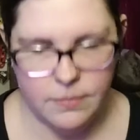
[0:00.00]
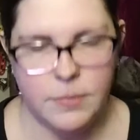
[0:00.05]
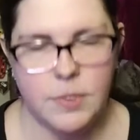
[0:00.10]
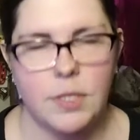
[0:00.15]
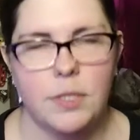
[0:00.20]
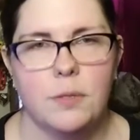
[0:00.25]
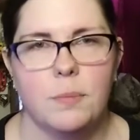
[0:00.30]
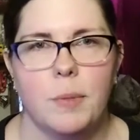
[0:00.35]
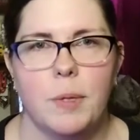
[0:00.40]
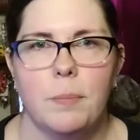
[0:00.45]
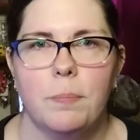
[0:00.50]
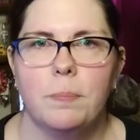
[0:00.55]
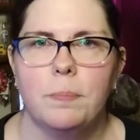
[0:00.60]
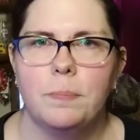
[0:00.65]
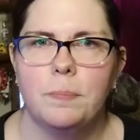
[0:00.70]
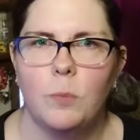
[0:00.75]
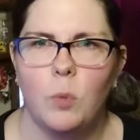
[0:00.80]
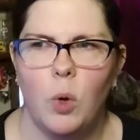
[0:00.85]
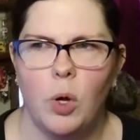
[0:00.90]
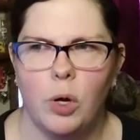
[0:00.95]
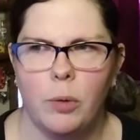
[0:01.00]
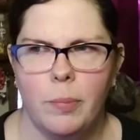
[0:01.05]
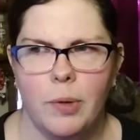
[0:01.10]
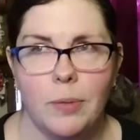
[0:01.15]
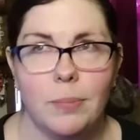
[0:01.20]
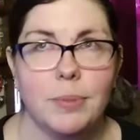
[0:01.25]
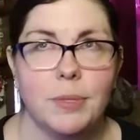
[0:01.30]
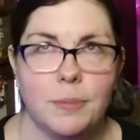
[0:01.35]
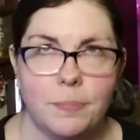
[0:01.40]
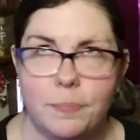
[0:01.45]
Excuse me. Water
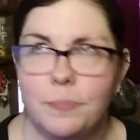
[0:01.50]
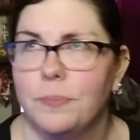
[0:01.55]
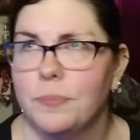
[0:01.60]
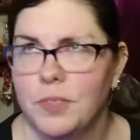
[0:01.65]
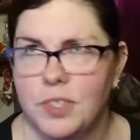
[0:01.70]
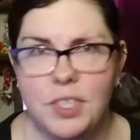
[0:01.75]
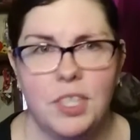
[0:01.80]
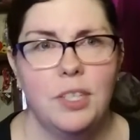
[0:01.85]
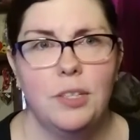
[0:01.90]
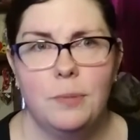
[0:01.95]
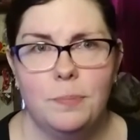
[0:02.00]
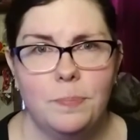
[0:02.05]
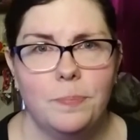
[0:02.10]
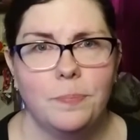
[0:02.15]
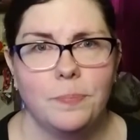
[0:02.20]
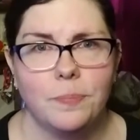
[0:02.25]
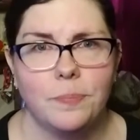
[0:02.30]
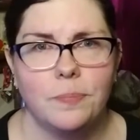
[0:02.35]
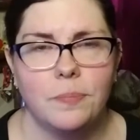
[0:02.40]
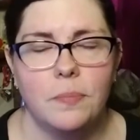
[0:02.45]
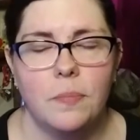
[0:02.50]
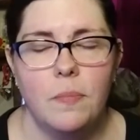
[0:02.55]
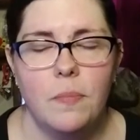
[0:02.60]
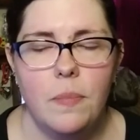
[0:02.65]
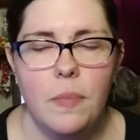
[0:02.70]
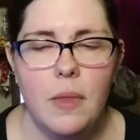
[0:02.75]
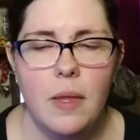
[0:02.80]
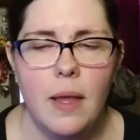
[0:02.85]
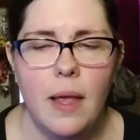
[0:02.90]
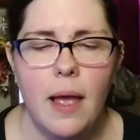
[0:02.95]
burps. Still.
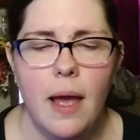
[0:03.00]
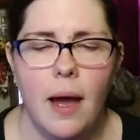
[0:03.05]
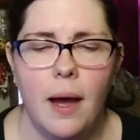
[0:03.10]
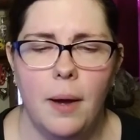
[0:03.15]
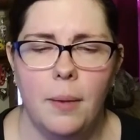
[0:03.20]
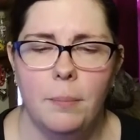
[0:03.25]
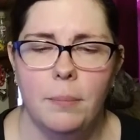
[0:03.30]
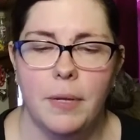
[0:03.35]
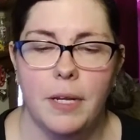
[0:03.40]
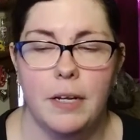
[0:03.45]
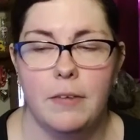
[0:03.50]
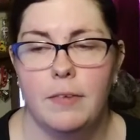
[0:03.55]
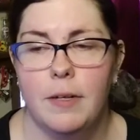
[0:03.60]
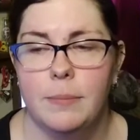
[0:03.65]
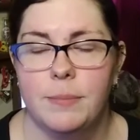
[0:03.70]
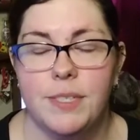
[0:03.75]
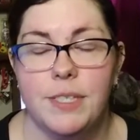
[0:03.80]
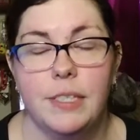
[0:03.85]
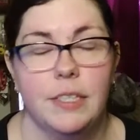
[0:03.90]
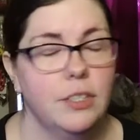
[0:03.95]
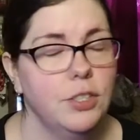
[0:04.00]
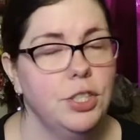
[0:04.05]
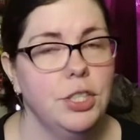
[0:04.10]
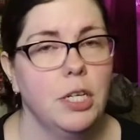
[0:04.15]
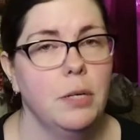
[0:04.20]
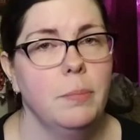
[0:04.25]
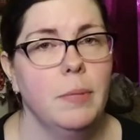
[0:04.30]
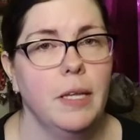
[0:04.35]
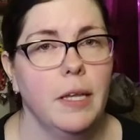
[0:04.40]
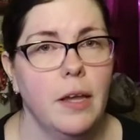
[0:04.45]
But if I'm still
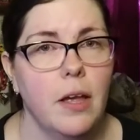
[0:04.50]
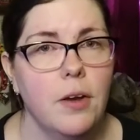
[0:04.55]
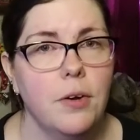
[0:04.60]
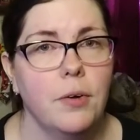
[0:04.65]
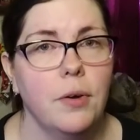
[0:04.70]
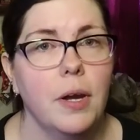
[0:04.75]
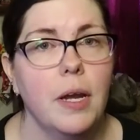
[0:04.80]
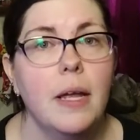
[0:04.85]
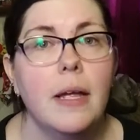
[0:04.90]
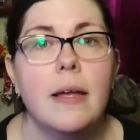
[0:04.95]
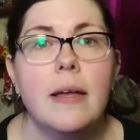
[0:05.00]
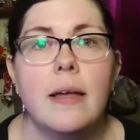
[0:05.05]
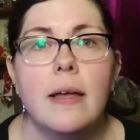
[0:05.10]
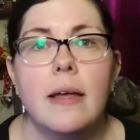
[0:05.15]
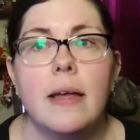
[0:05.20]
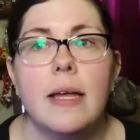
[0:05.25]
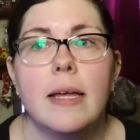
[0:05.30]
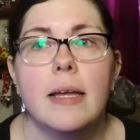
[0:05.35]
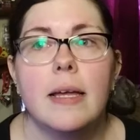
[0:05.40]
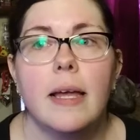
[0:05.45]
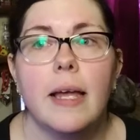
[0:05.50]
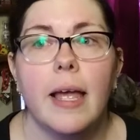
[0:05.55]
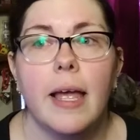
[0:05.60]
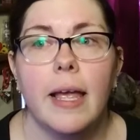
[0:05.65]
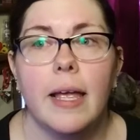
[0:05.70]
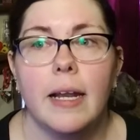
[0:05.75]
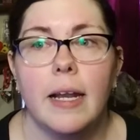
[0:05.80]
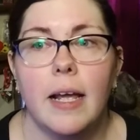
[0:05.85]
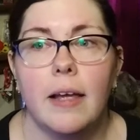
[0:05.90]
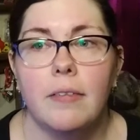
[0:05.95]
legitimately hungry
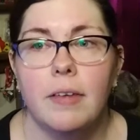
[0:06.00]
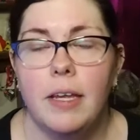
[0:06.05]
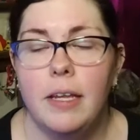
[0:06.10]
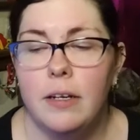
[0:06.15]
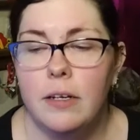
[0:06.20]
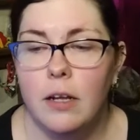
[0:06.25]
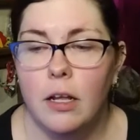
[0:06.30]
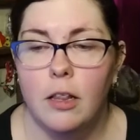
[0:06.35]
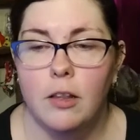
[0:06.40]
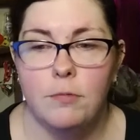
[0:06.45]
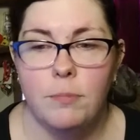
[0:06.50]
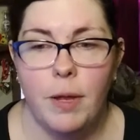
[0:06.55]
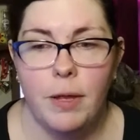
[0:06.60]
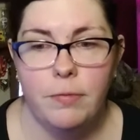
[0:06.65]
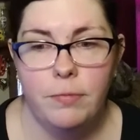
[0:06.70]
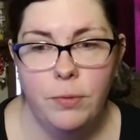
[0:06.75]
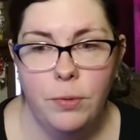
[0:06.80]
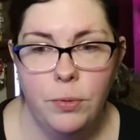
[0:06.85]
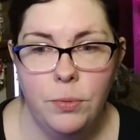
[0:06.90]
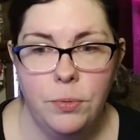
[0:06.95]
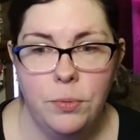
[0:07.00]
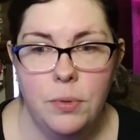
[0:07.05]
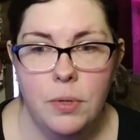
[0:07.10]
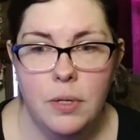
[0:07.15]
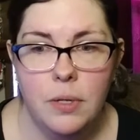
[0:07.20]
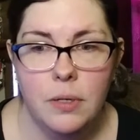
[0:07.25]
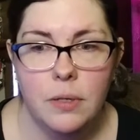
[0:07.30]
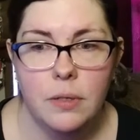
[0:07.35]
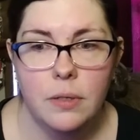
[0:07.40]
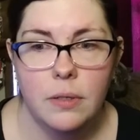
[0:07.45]
and I've eaten all of my food,